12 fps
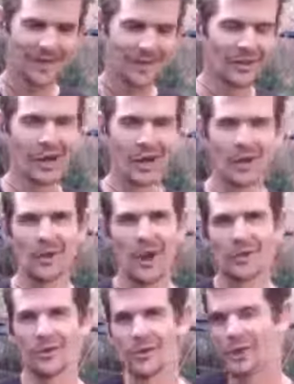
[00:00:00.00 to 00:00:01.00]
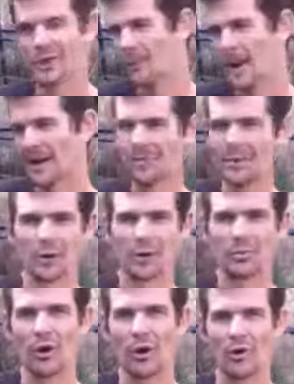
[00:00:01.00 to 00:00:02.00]
so I just go back to
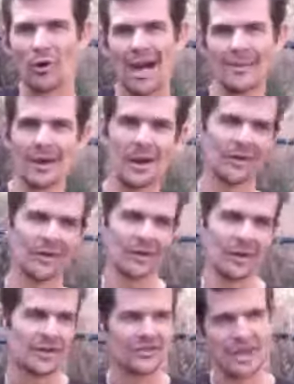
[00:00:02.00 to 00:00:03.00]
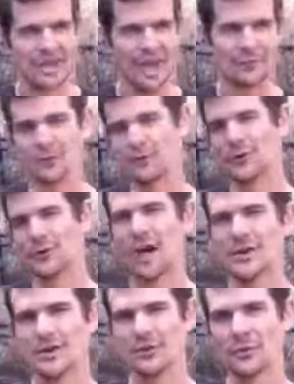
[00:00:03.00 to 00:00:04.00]
McDougall program, and I just, I had fruit for
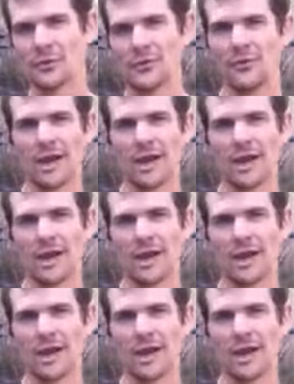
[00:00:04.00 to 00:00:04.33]
lunch and fruit for